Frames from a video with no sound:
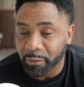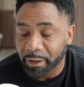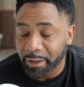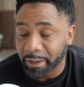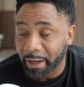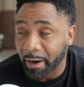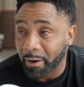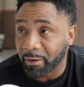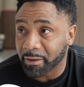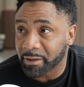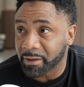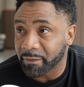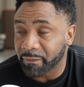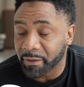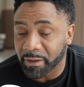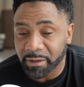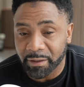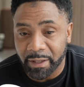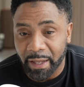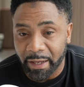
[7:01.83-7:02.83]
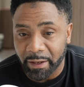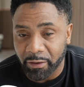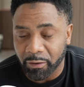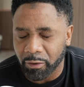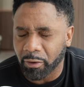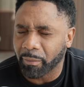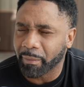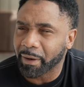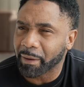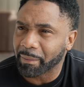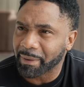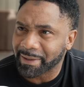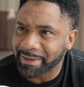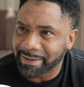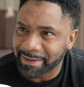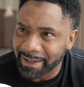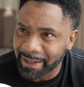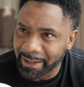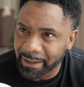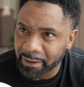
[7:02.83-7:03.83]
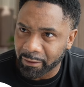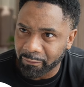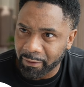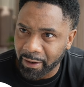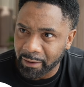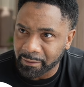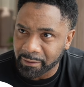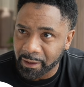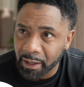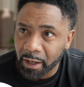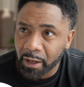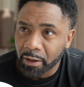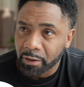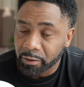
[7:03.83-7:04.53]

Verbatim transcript: With the narrative is like you're not meant to be stealing the rounds.